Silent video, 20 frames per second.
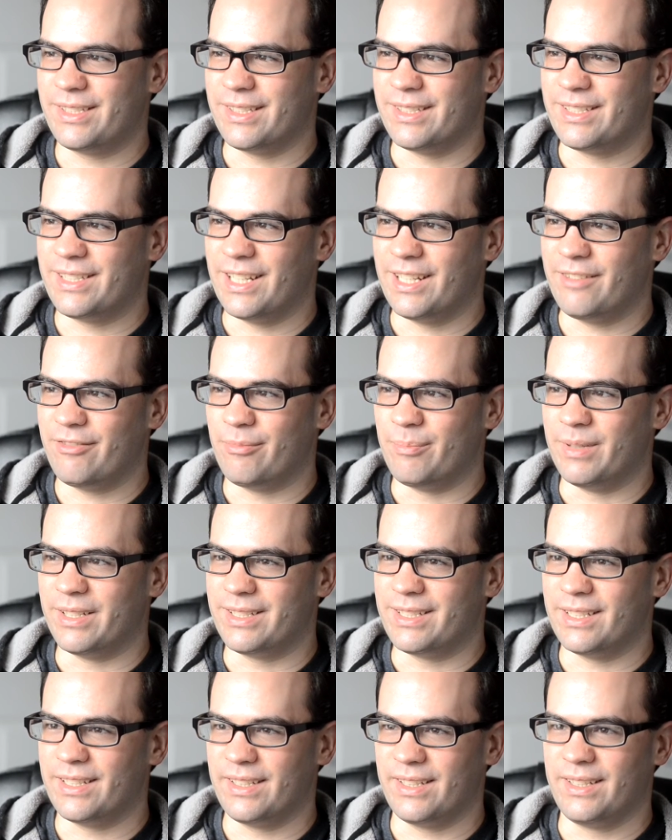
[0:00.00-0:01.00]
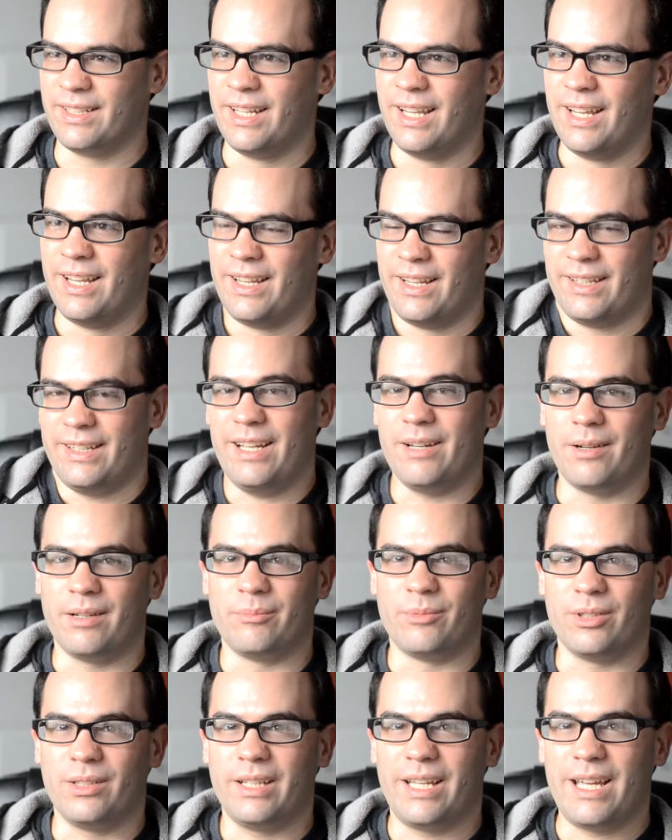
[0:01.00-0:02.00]
and stuff. But yeah, I'm
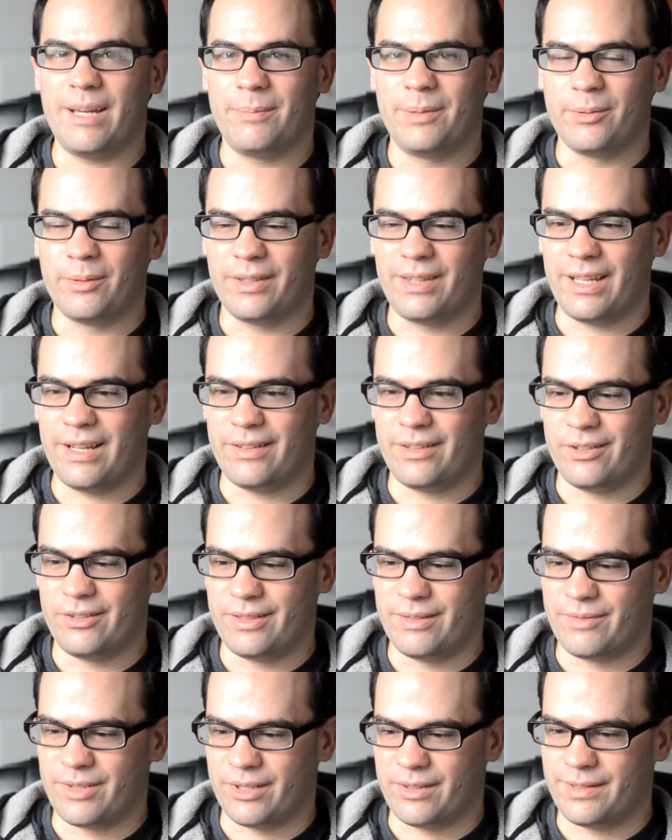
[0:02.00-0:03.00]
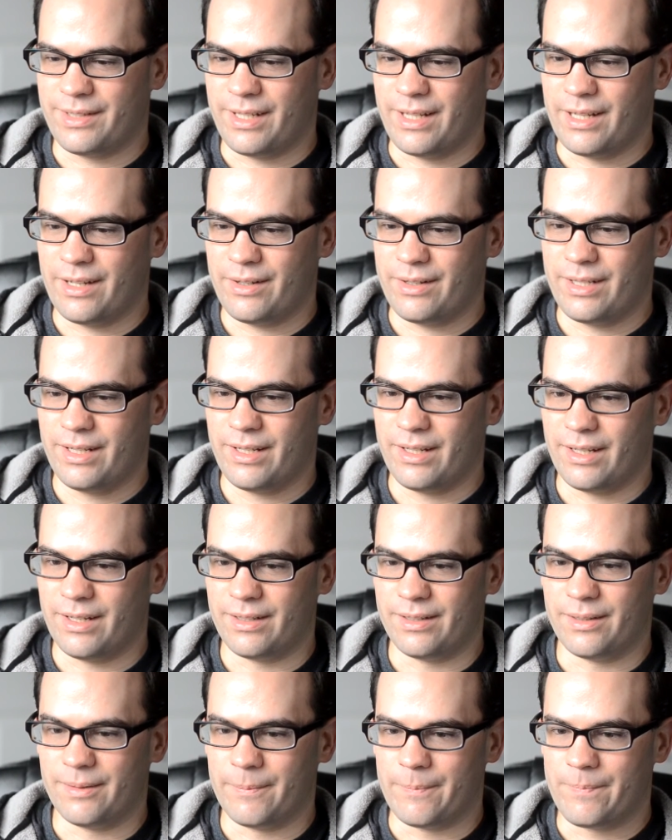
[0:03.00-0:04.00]
really happy with how those have turned out.
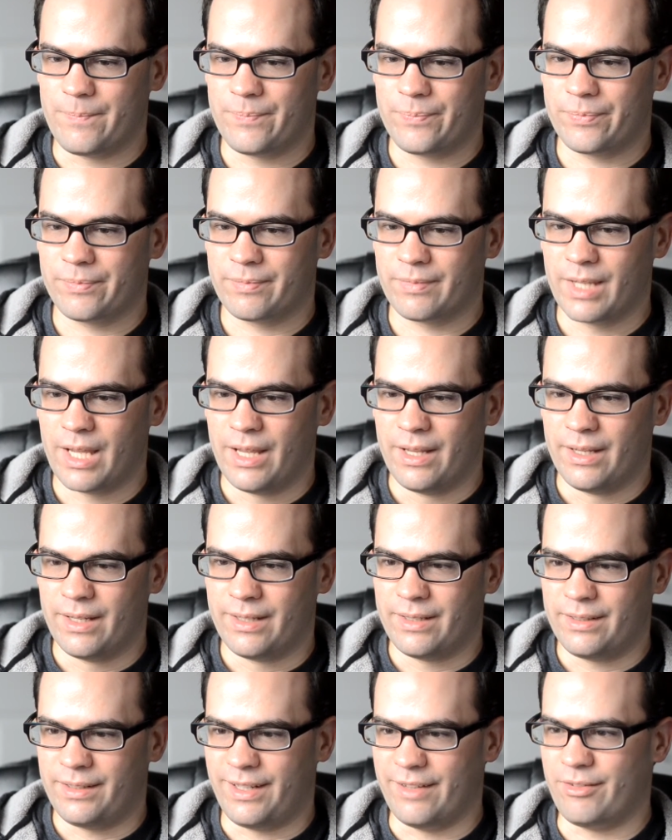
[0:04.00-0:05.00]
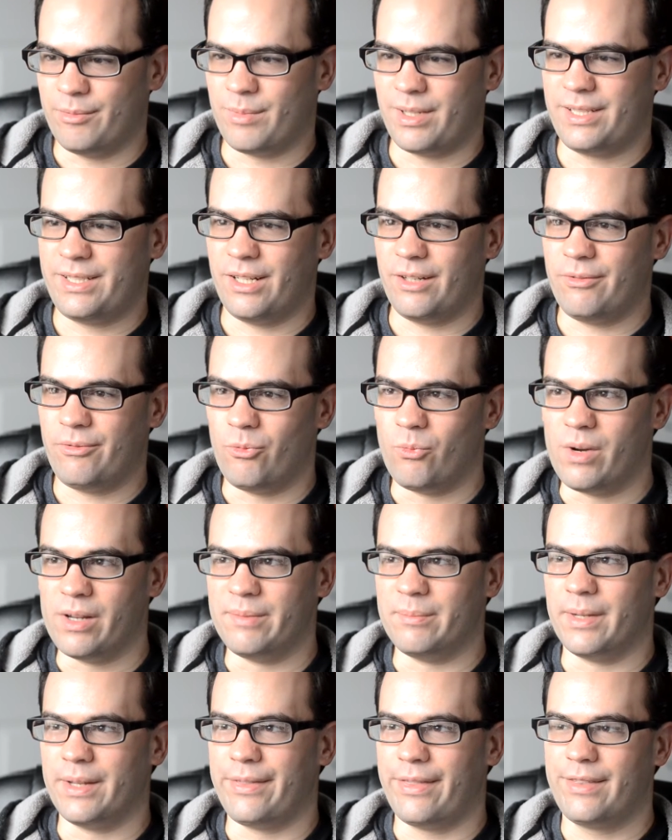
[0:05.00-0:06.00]
Giving myself 1
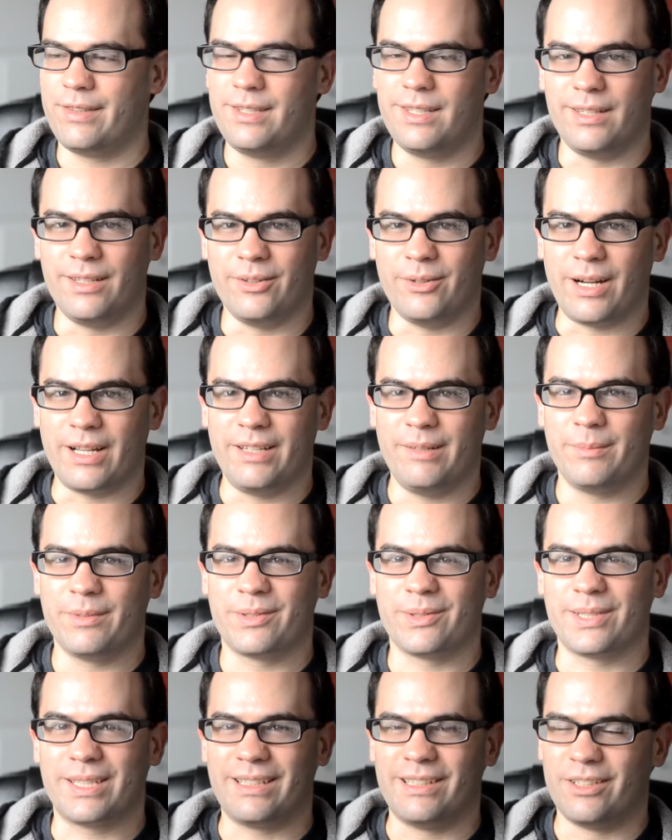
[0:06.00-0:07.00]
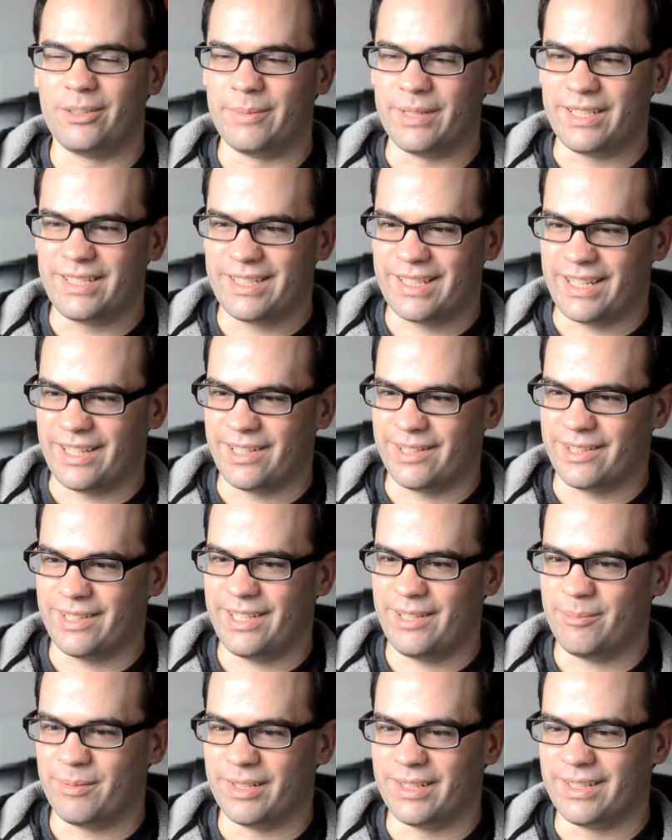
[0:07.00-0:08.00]
month to do items was a little bit
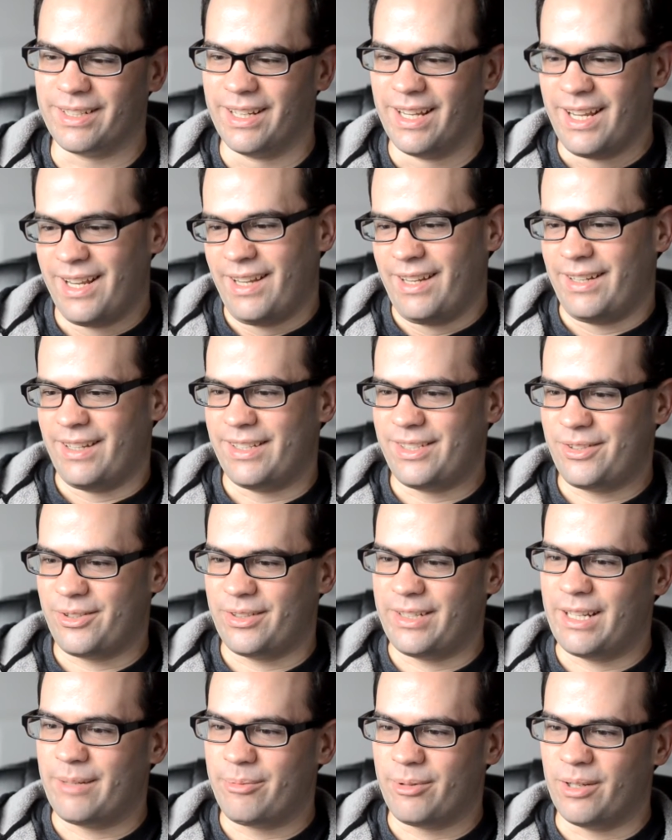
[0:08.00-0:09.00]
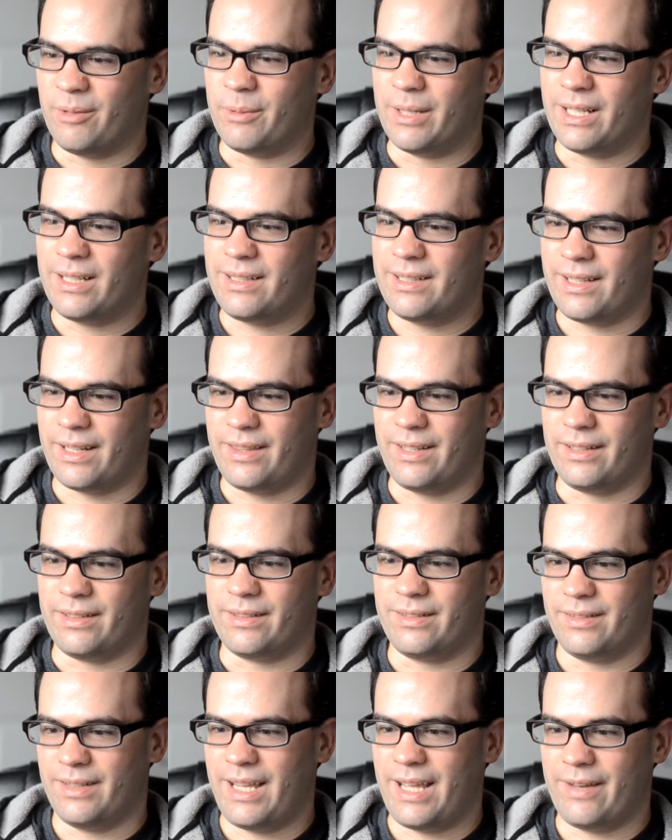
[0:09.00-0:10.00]
scary, but it's turned out pretty well, and I think
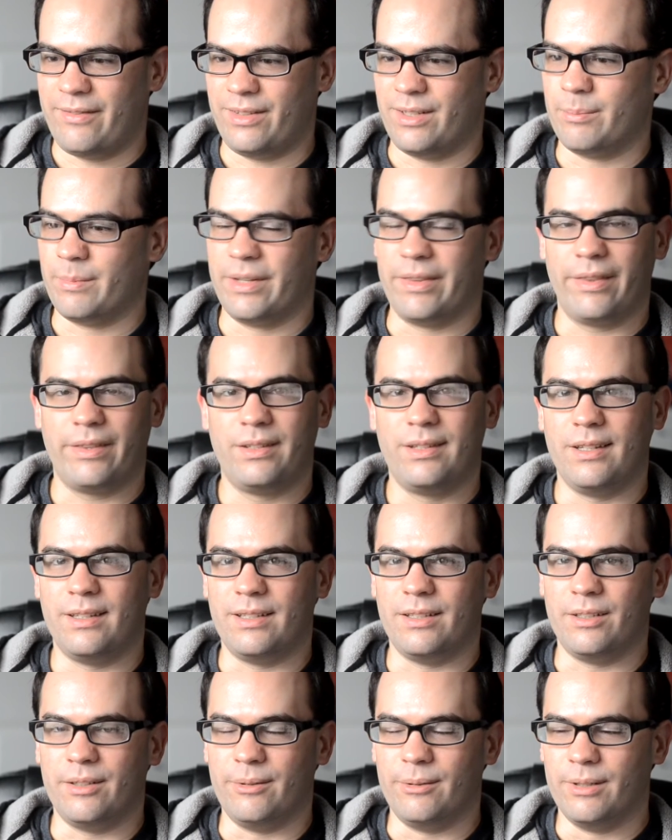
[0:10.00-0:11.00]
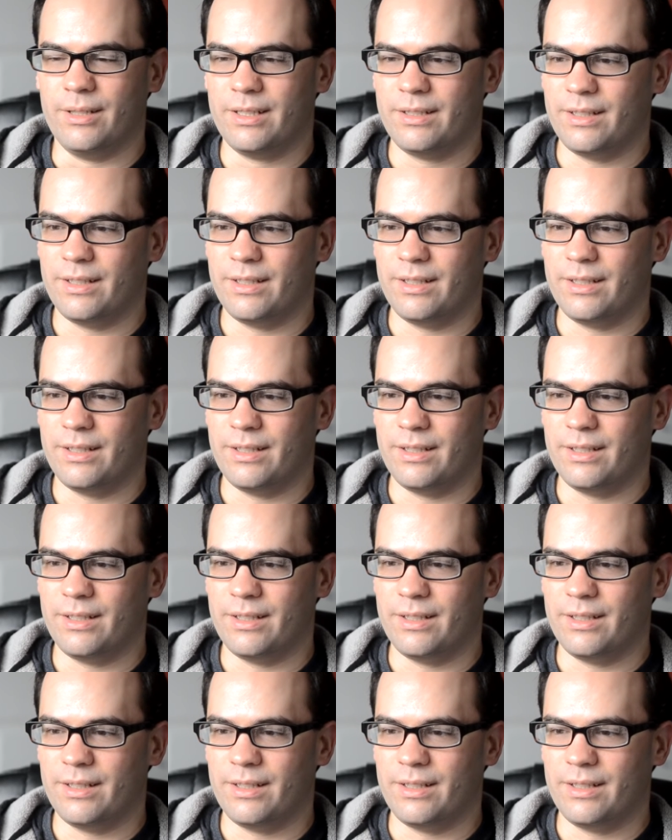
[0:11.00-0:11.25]
having a month to do